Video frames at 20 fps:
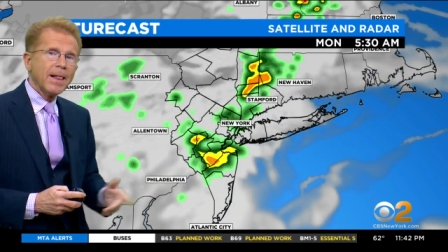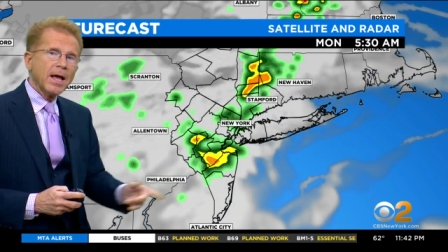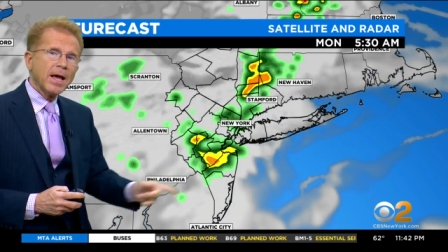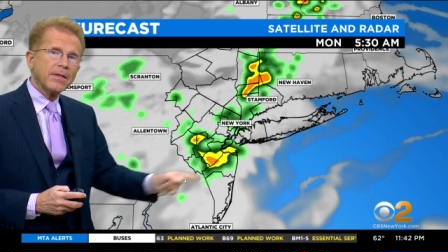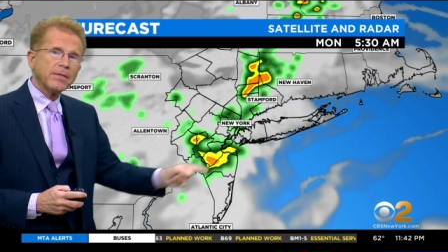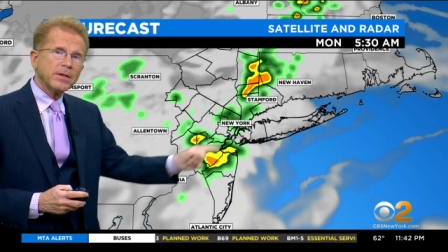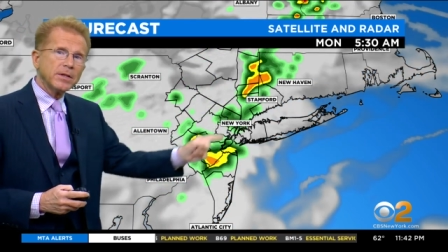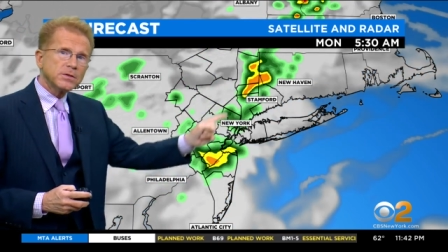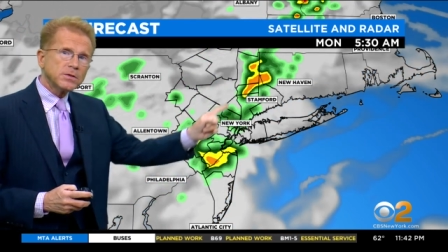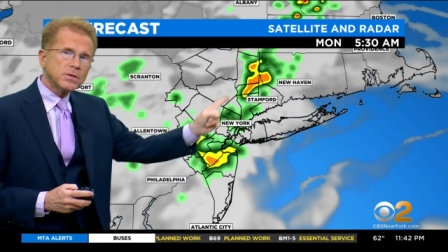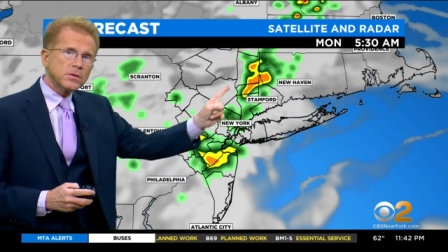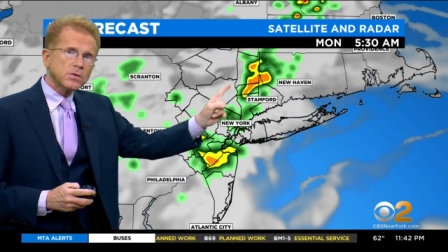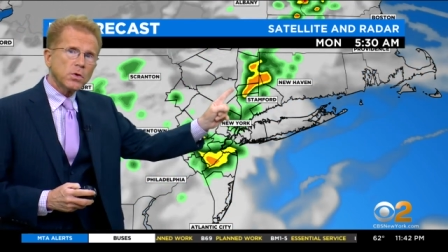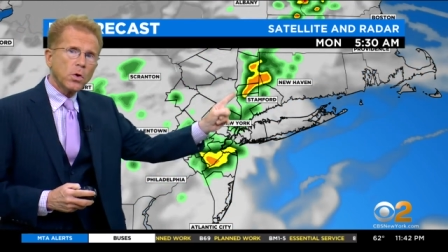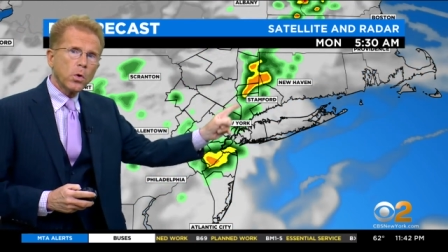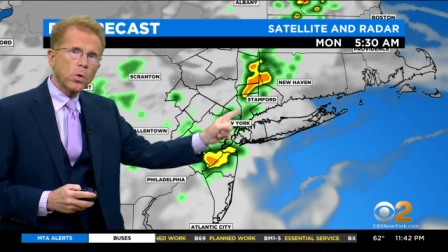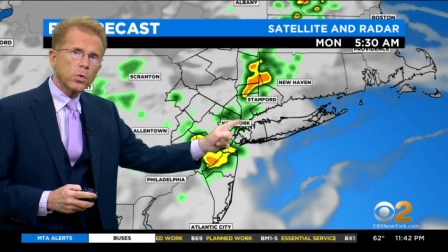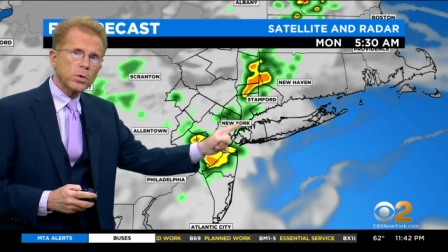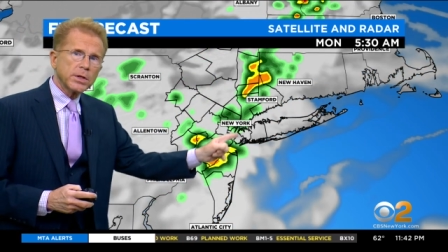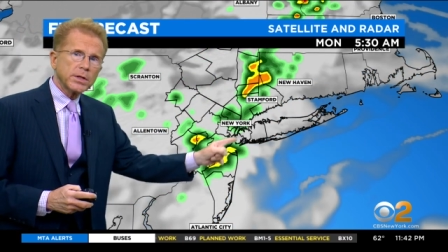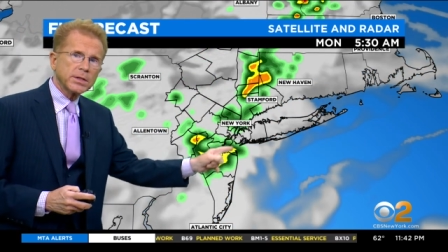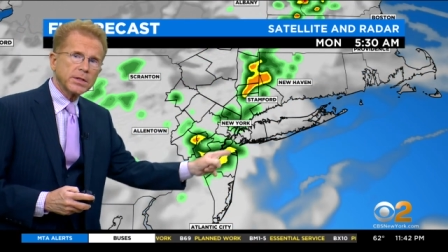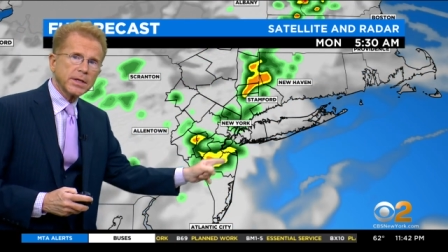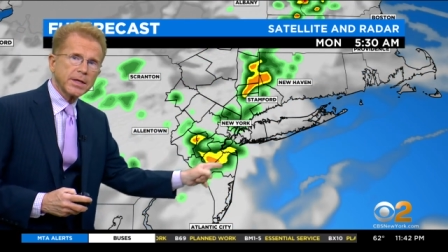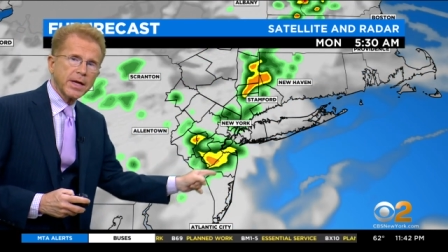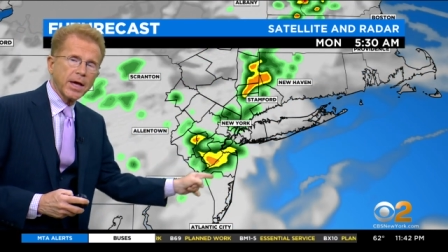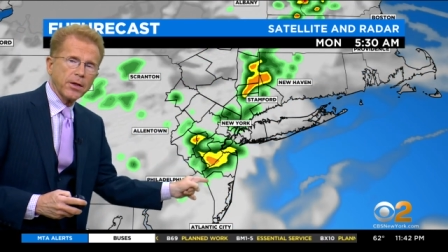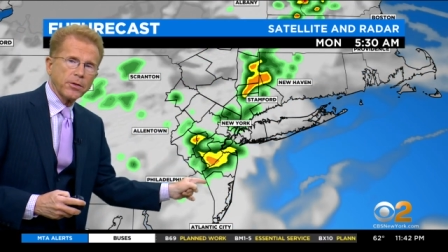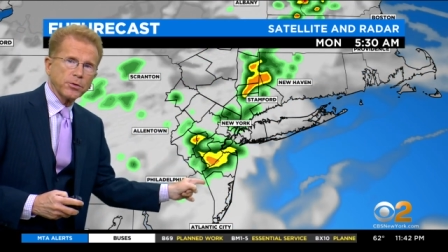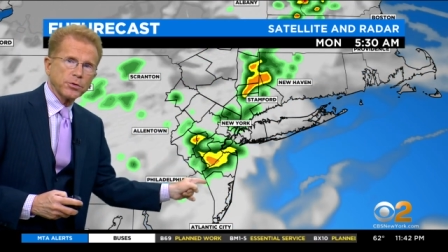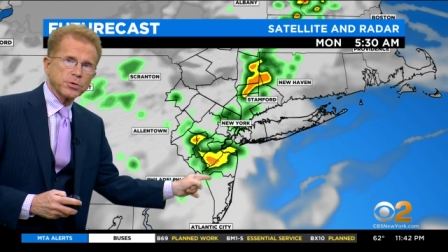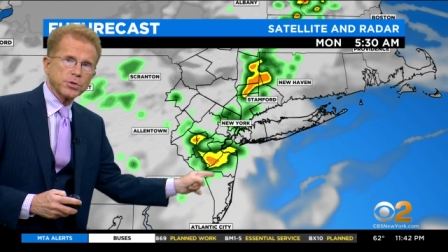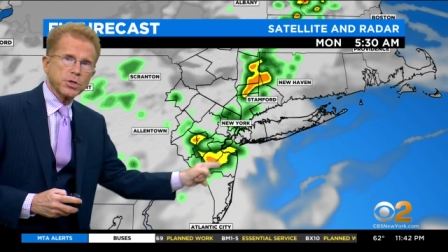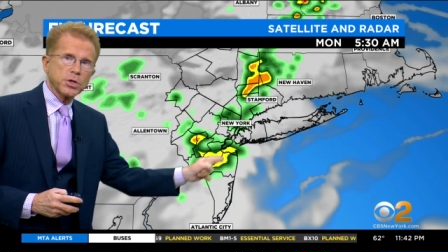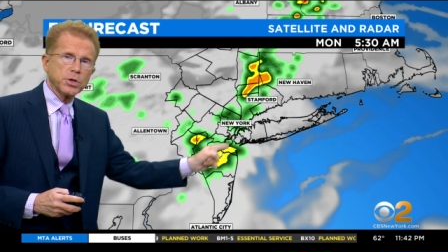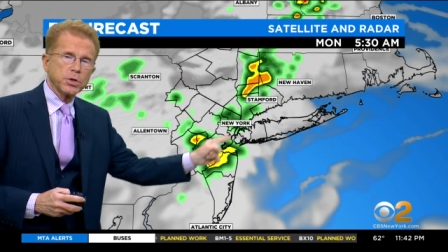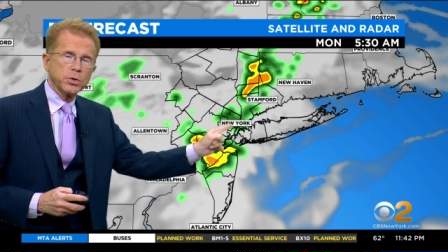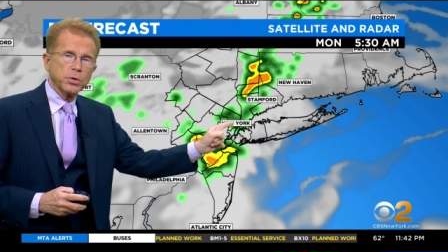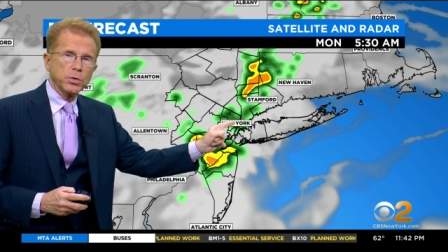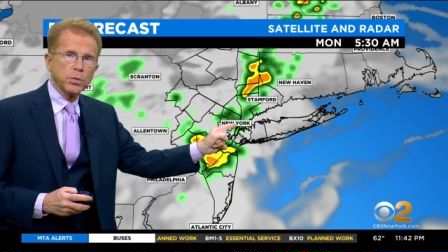and this is holding together
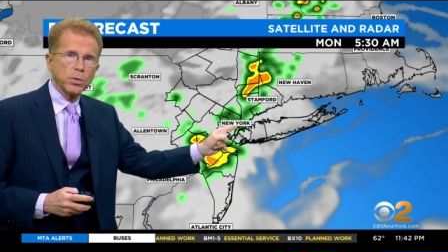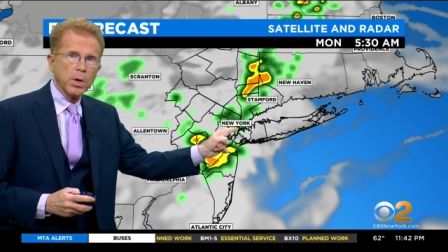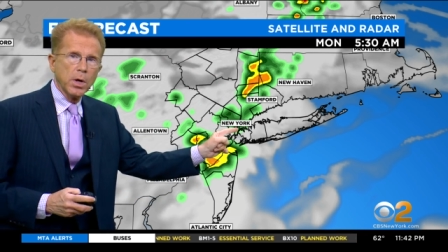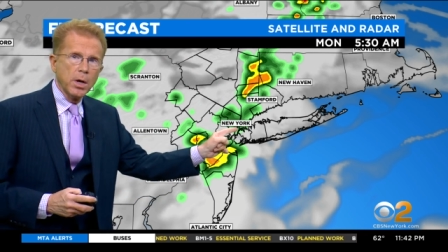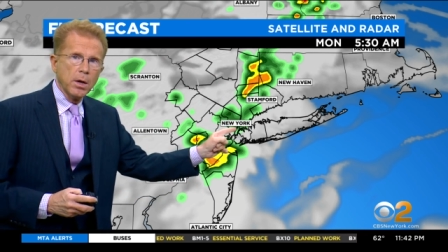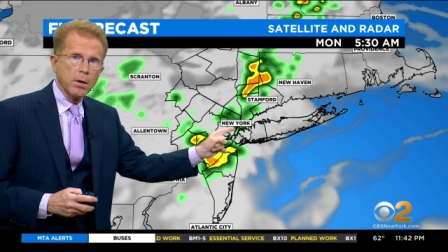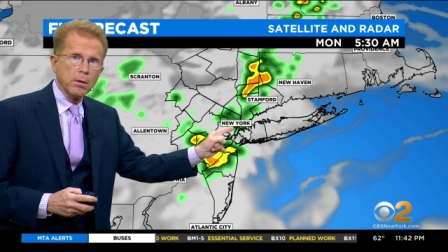too.